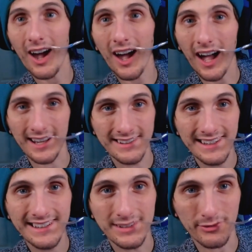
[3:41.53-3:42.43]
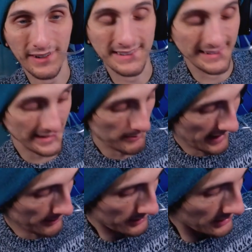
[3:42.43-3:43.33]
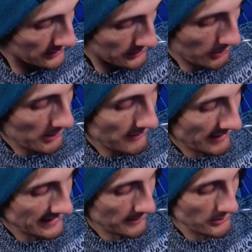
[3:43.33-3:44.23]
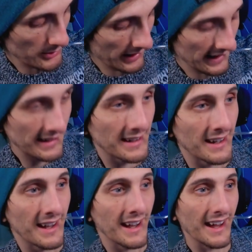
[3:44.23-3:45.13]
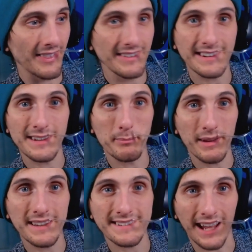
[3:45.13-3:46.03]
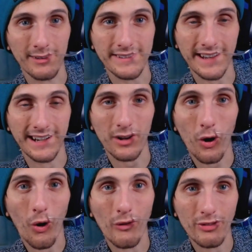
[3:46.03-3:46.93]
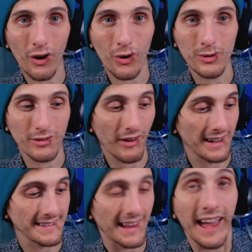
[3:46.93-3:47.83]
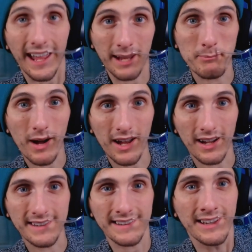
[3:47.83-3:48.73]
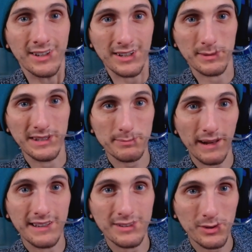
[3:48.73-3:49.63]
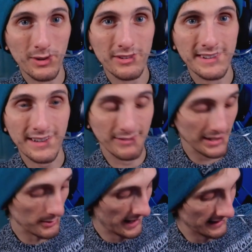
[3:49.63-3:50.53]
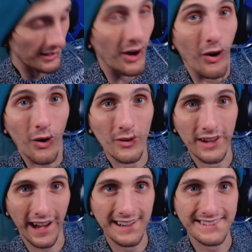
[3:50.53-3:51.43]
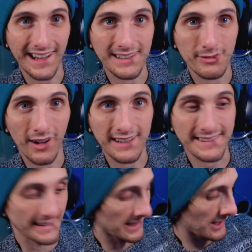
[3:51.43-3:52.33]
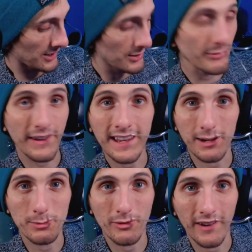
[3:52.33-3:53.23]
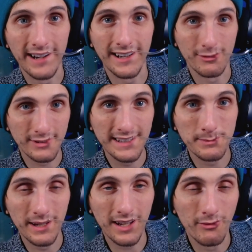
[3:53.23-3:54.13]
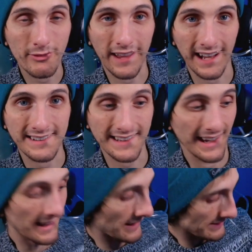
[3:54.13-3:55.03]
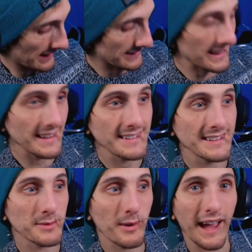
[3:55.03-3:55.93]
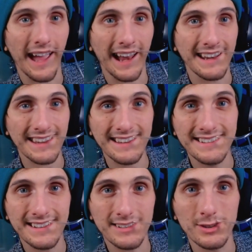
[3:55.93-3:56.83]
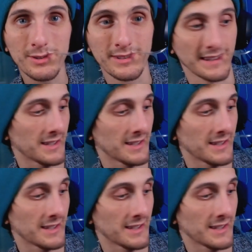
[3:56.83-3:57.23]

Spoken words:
I need to fix it somehow. So what we've ended up doing, and this is the biggest downside of the whole device in my eyes, because when you spend 270 quid on a headset device, you think it would provide a reasonably comfy headset that is easy to wear and easy to use.